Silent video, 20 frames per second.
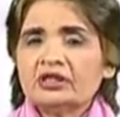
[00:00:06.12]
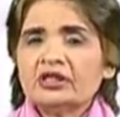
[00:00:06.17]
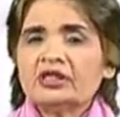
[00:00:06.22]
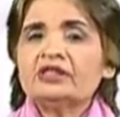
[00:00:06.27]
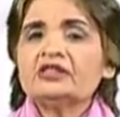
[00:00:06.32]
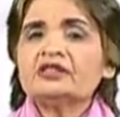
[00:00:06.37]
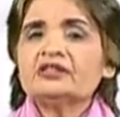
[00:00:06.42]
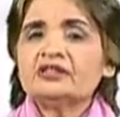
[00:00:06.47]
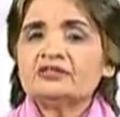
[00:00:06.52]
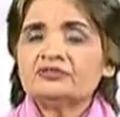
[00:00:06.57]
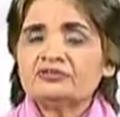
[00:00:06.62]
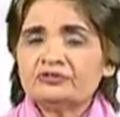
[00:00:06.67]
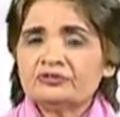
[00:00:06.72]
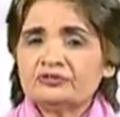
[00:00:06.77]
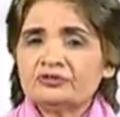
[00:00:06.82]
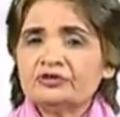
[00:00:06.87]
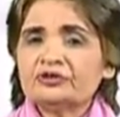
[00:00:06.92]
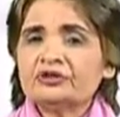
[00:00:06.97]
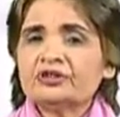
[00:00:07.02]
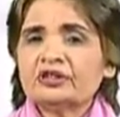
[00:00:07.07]
in
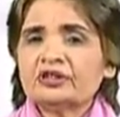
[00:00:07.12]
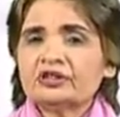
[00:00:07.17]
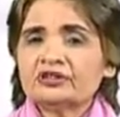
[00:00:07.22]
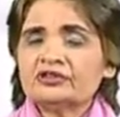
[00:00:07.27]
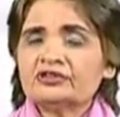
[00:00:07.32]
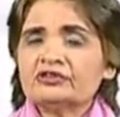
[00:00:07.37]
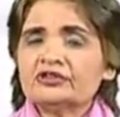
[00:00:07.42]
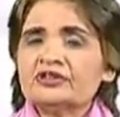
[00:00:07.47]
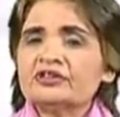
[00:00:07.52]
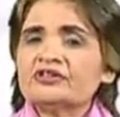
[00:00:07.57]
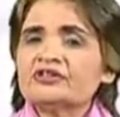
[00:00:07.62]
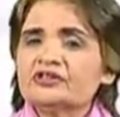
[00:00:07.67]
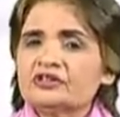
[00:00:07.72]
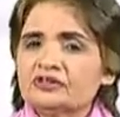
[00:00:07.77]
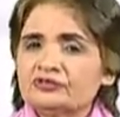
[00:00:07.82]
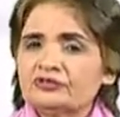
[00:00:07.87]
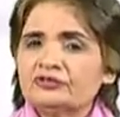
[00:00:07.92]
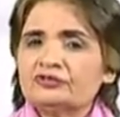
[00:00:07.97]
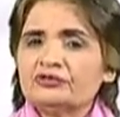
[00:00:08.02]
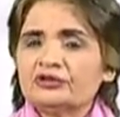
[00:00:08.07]
different countries,
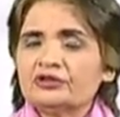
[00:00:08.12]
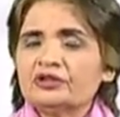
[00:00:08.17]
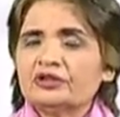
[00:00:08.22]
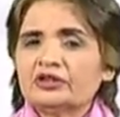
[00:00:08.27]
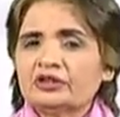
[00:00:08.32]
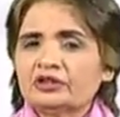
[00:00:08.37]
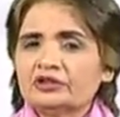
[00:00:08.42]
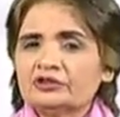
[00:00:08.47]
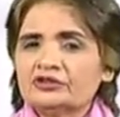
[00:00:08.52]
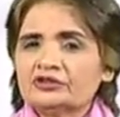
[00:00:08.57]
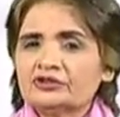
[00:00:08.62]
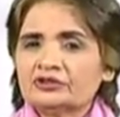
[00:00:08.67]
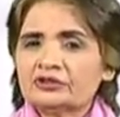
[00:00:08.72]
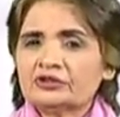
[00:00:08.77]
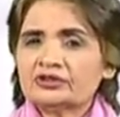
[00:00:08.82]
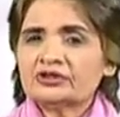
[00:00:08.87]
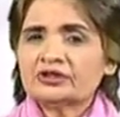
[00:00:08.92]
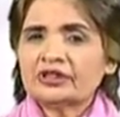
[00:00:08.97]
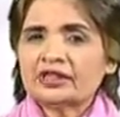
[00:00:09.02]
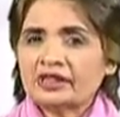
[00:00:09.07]
different
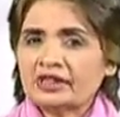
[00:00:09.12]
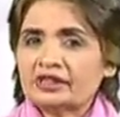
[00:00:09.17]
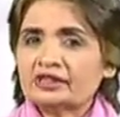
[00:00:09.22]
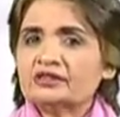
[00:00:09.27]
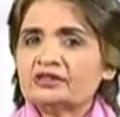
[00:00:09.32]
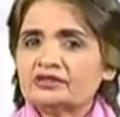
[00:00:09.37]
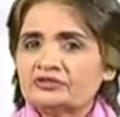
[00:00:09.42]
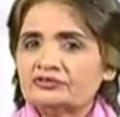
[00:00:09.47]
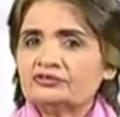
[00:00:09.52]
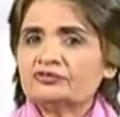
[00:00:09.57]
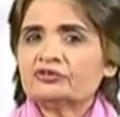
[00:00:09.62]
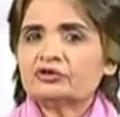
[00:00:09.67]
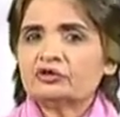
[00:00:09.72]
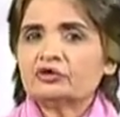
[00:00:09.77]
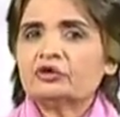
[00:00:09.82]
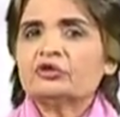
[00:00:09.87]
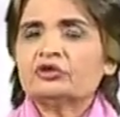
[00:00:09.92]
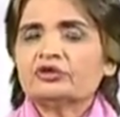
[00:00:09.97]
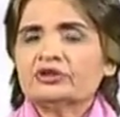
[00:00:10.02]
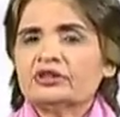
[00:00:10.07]
cultures, and different
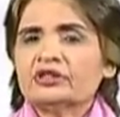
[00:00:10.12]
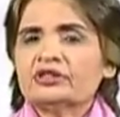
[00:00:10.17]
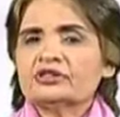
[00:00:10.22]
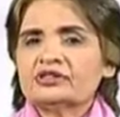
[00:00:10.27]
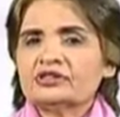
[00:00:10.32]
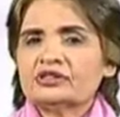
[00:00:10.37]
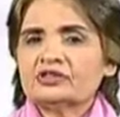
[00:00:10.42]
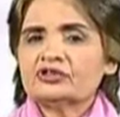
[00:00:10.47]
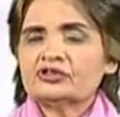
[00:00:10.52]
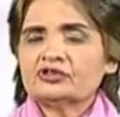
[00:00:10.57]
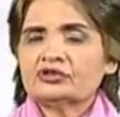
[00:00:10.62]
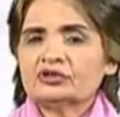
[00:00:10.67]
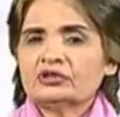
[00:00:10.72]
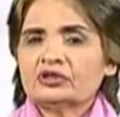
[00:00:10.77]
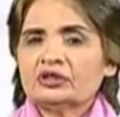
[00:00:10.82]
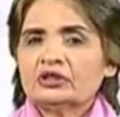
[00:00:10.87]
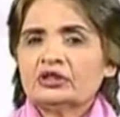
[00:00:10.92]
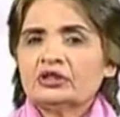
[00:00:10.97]
organizations.